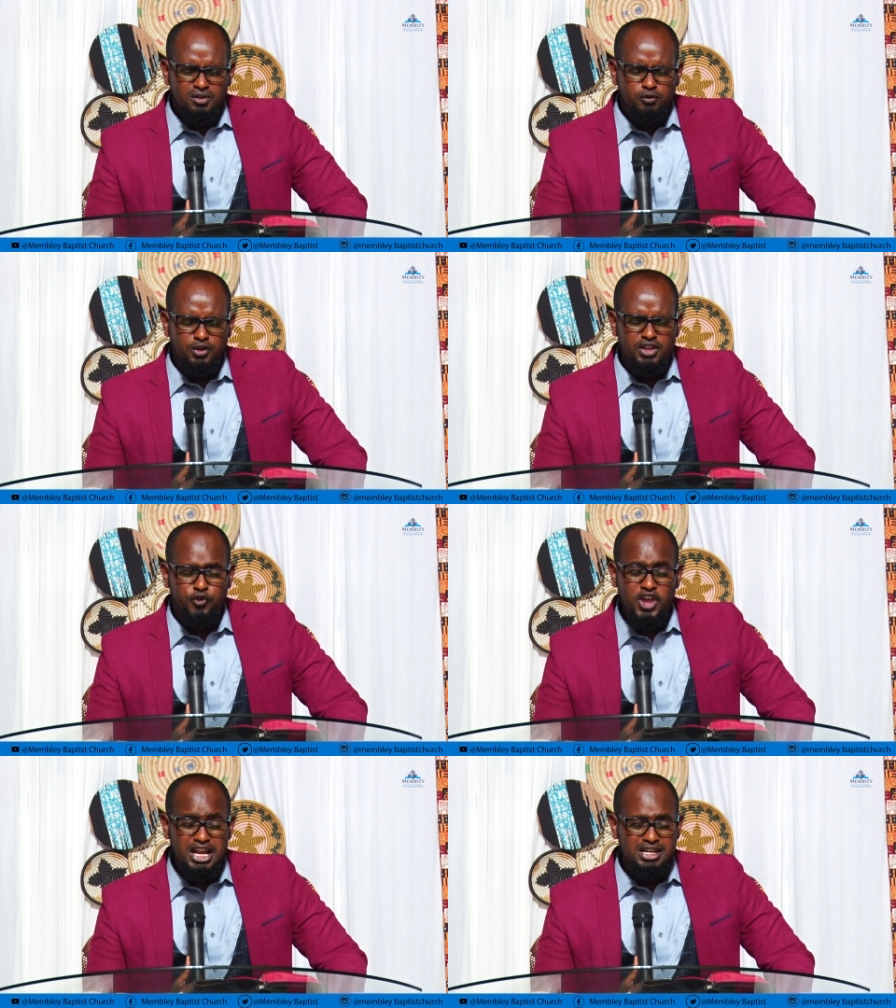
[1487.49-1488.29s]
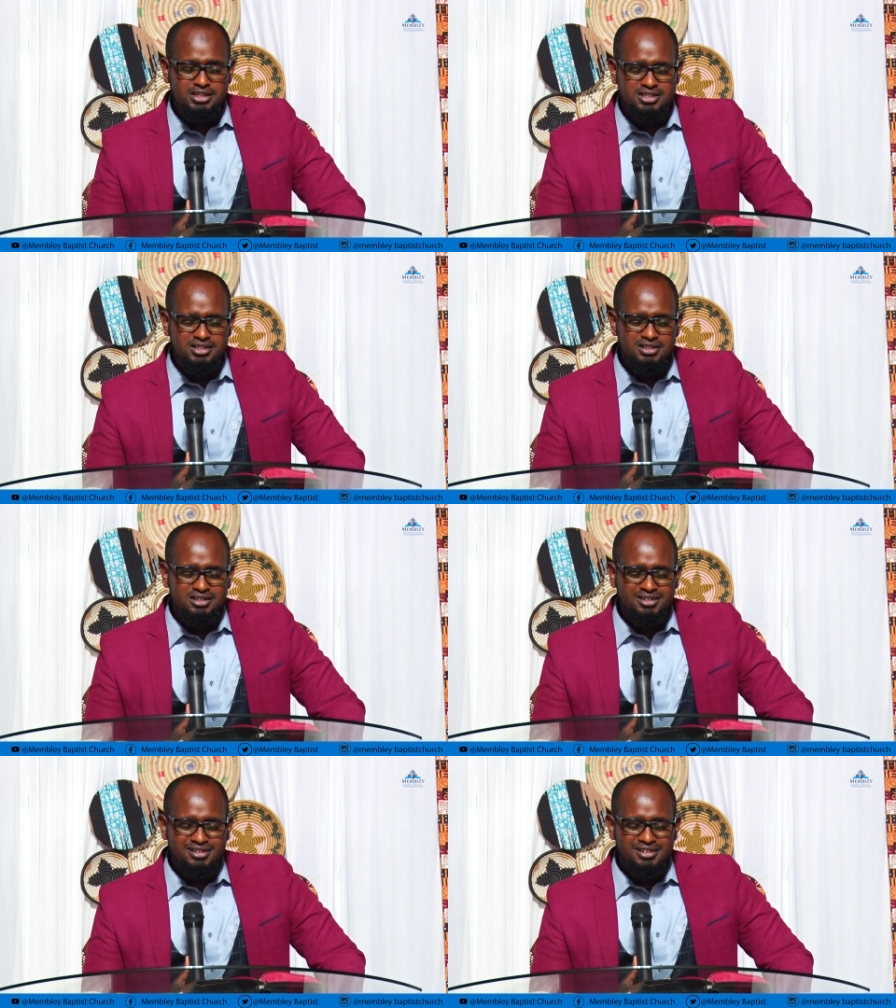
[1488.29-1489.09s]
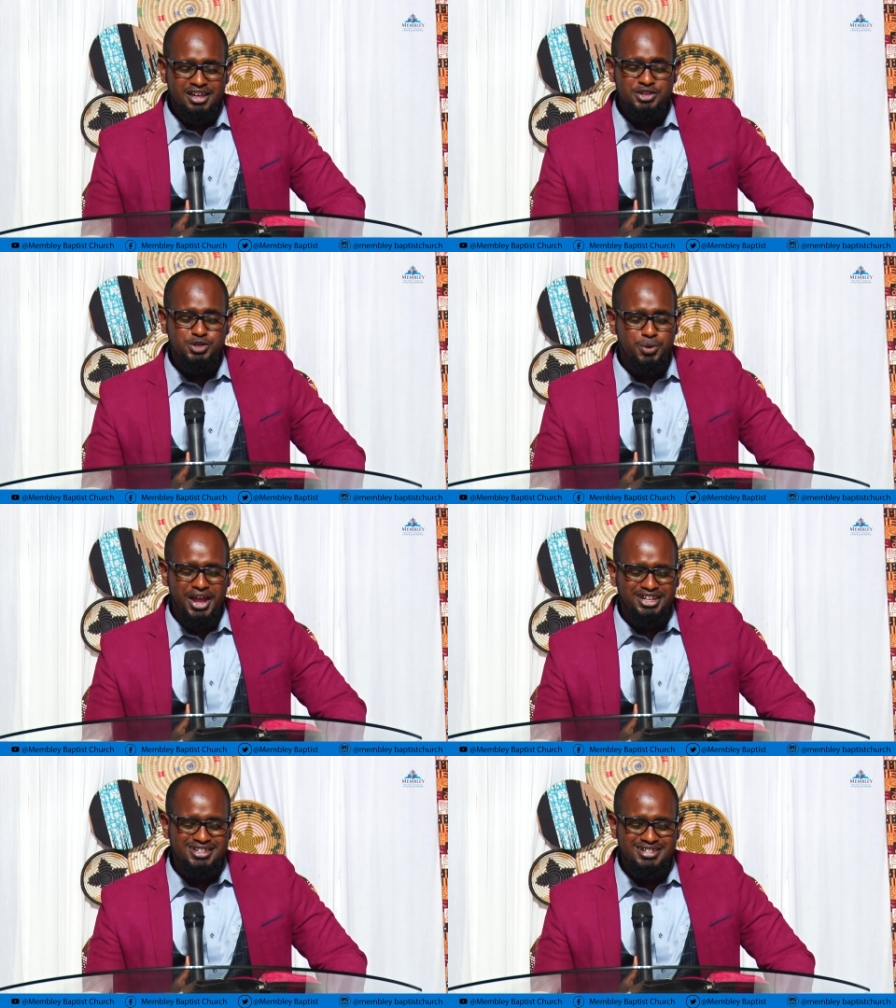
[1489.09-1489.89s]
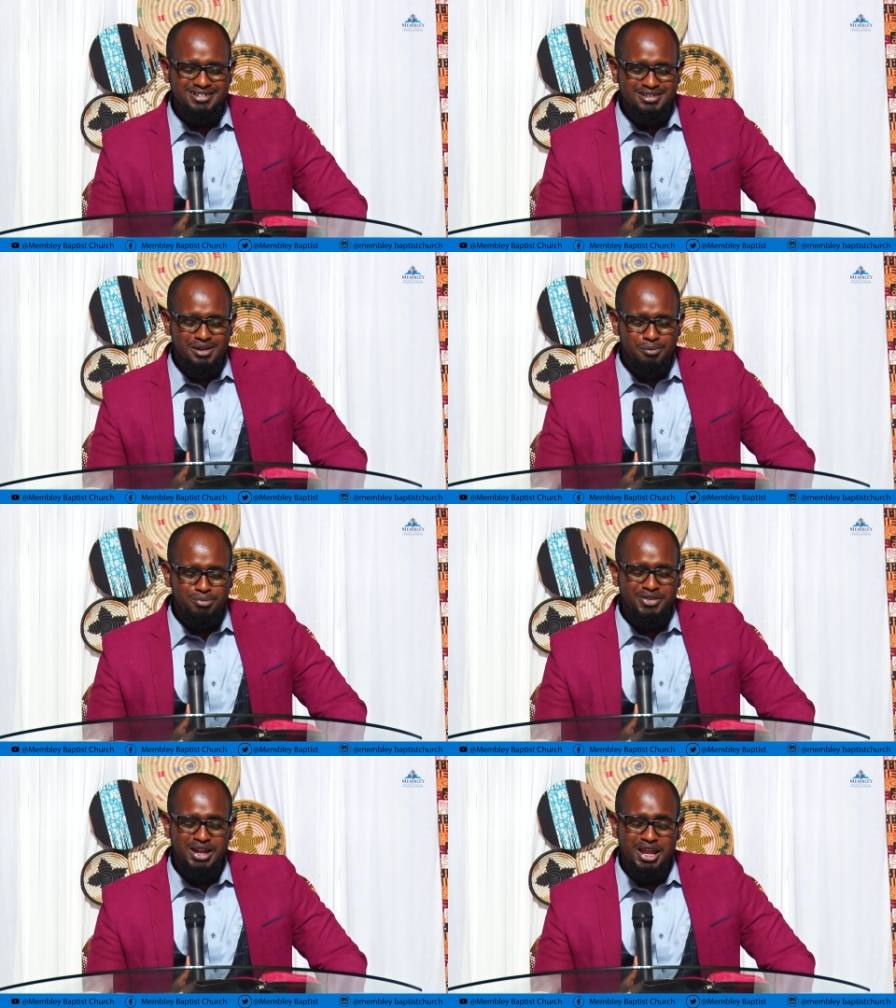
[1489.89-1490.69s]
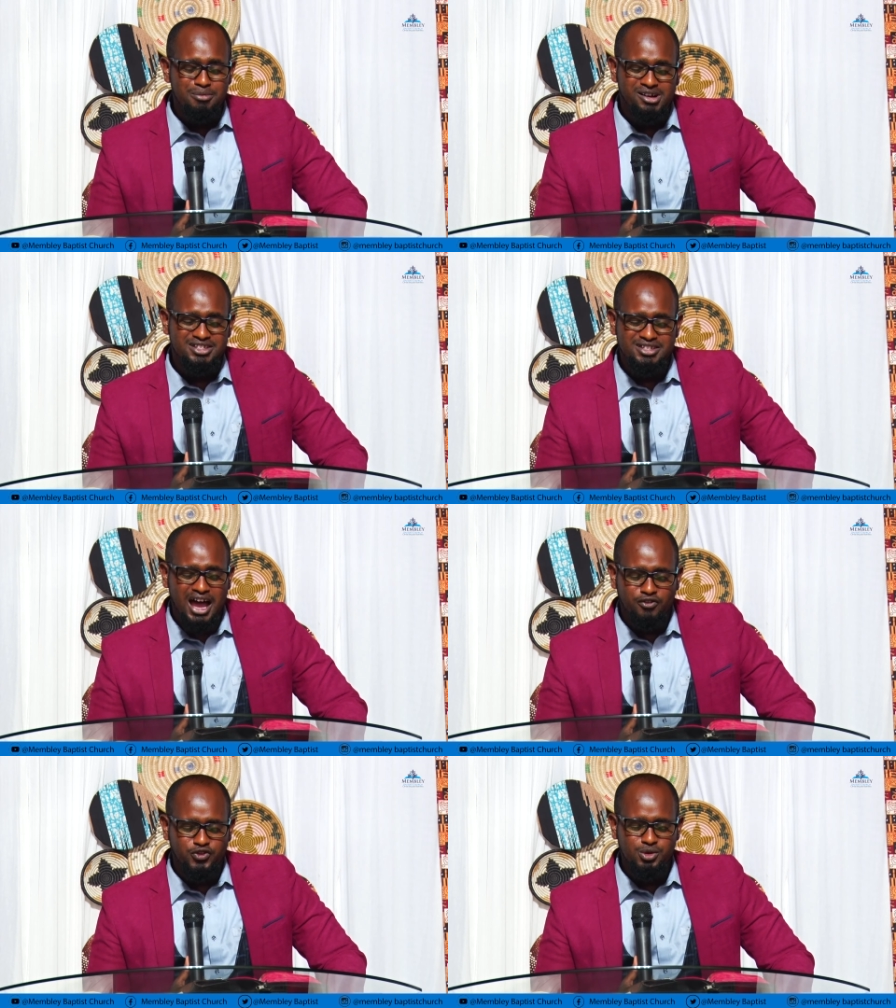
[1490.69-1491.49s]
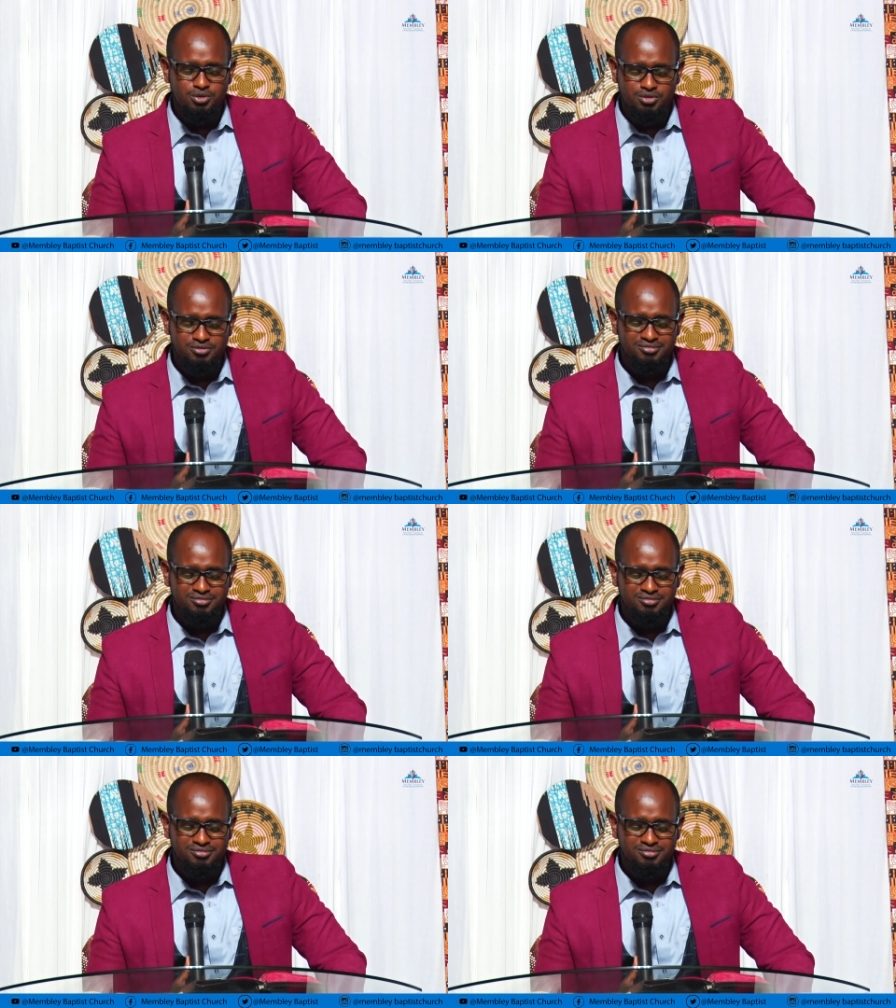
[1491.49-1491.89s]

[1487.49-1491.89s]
for the field is great, but the laborers are few.